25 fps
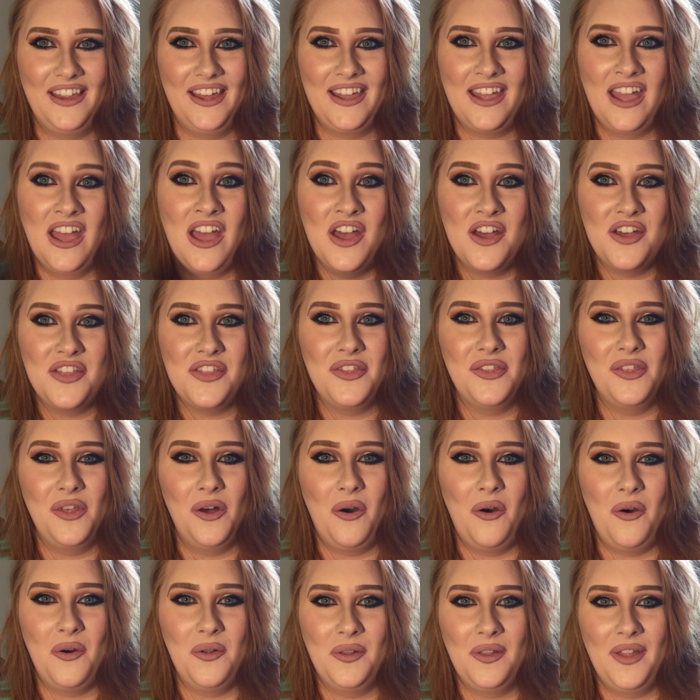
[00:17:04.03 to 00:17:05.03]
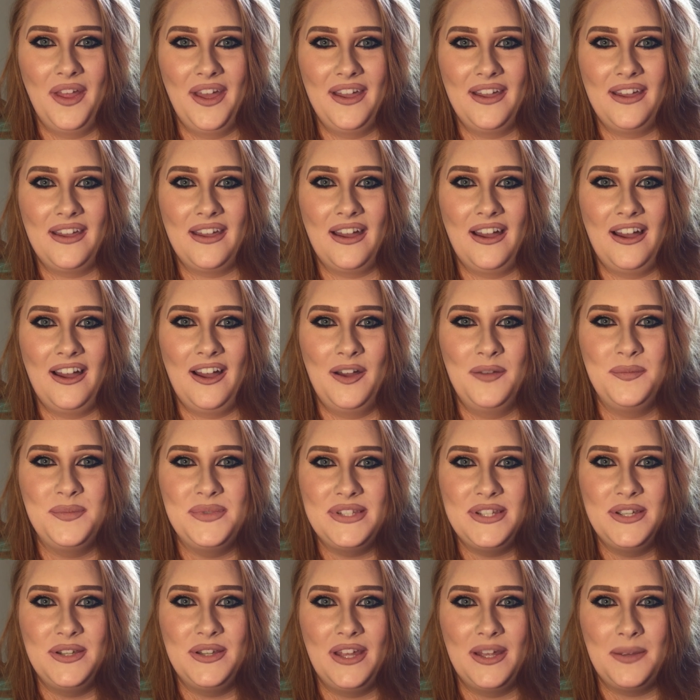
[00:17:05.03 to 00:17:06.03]
like, whole like I'm
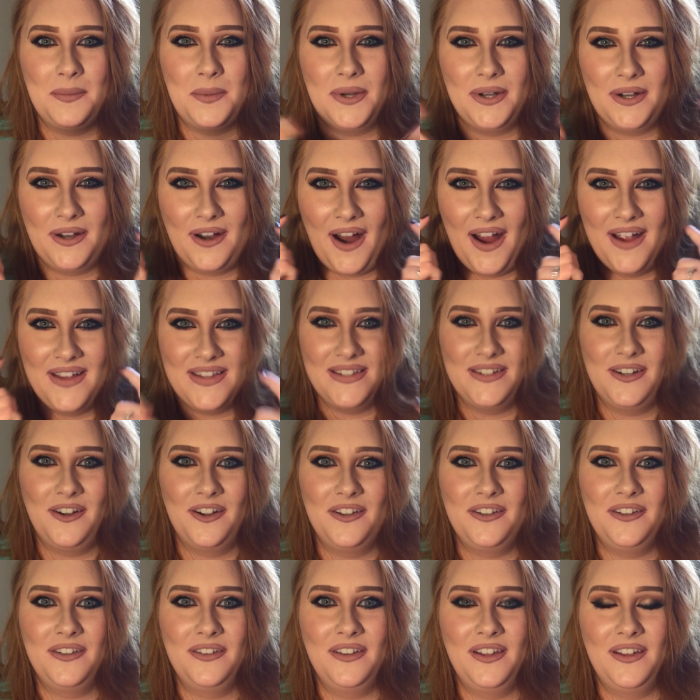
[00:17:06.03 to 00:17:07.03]
still like procrastinating on